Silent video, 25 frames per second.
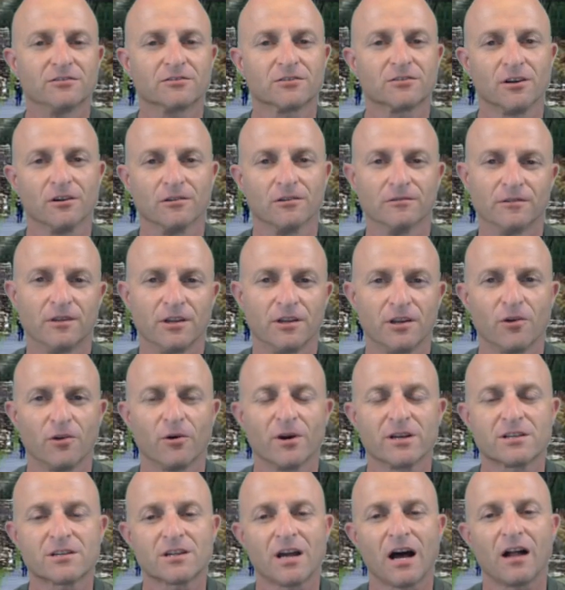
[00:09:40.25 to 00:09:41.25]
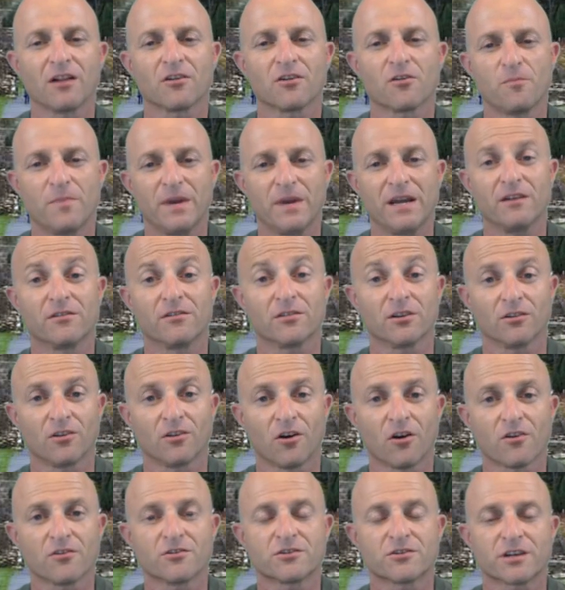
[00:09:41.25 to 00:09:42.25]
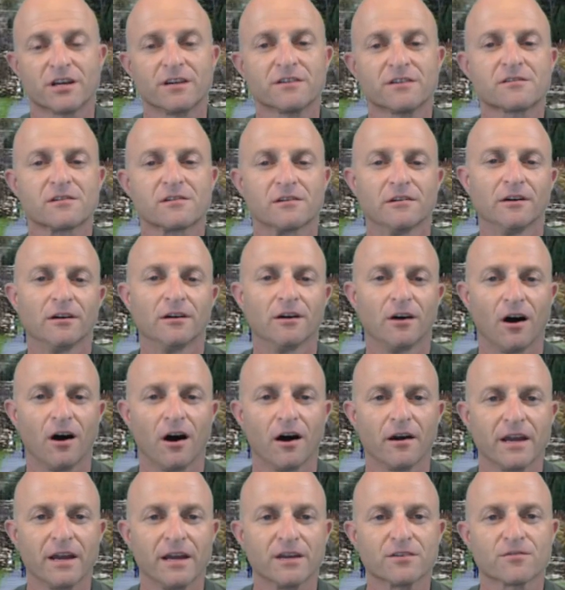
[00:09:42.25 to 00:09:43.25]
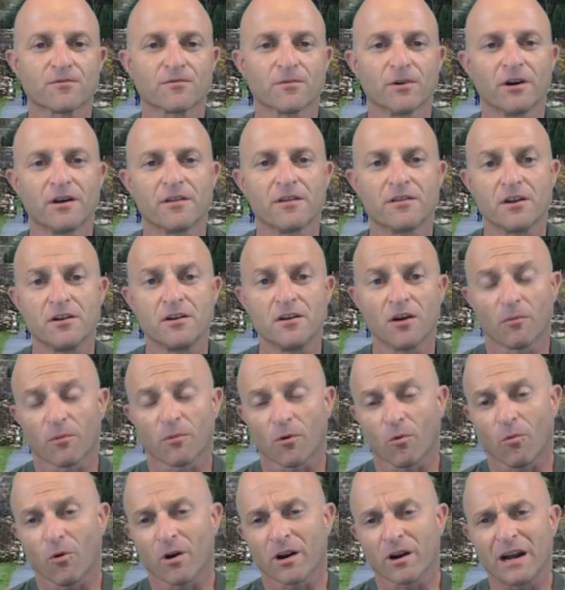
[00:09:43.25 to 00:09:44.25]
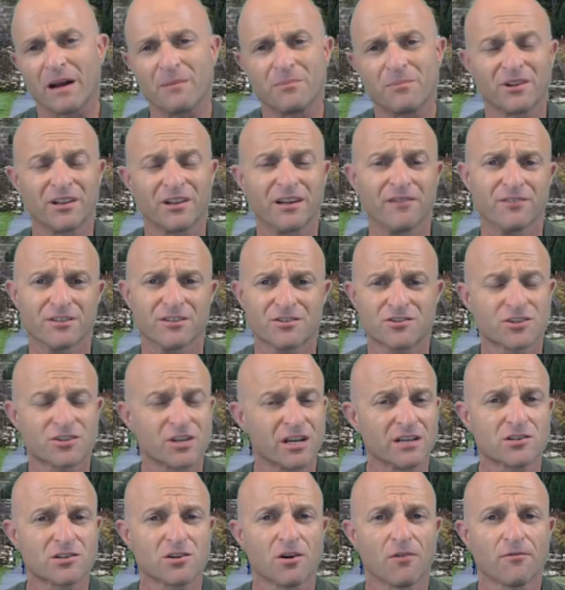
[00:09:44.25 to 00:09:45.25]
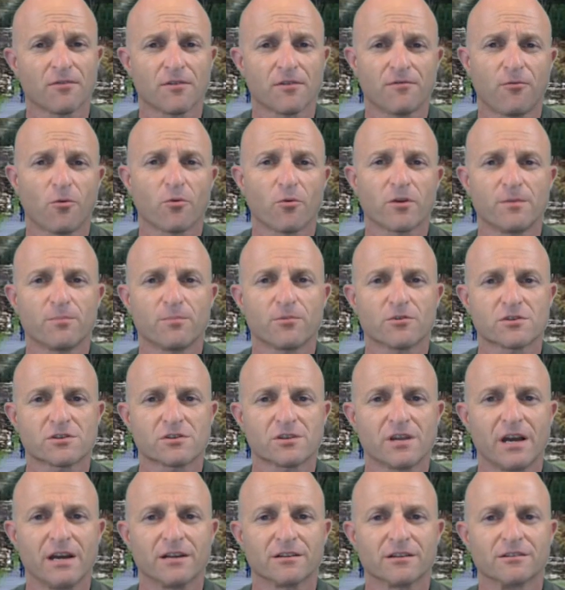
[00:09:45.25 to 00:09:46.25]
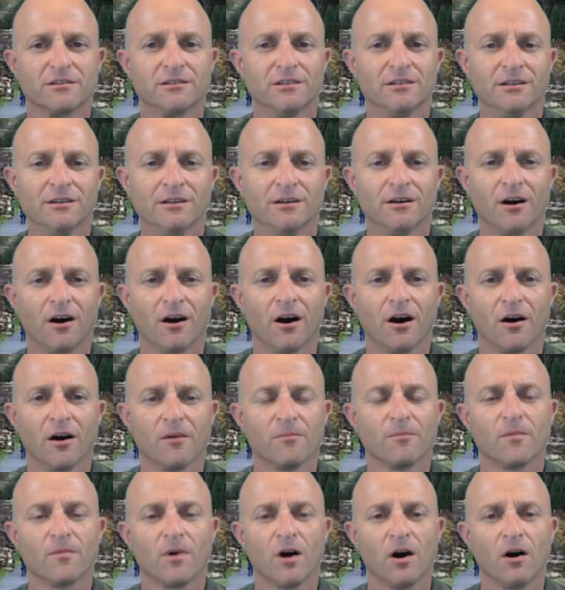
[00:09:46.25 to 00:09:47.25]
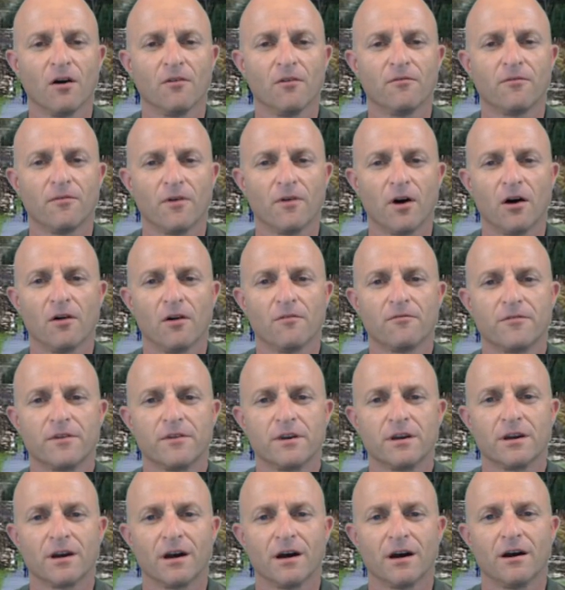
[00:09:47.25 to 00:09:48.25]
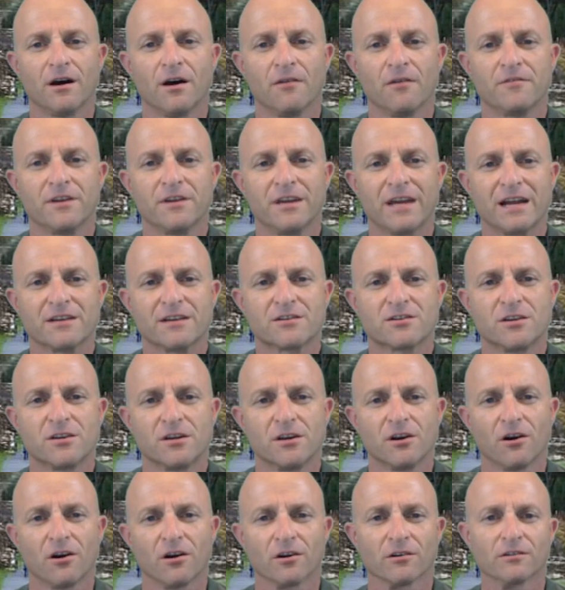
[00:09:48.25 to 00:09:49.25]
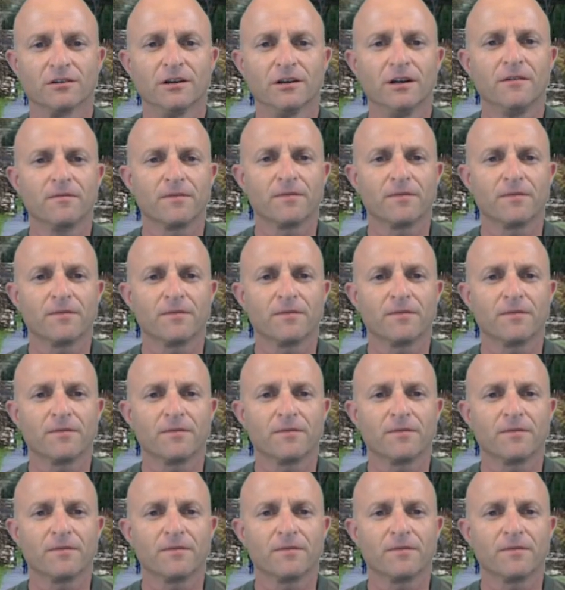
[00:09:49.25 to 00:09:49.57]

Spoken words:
So the US dollar being the largest is really the number one. I believe it's just over 40% of the SDR.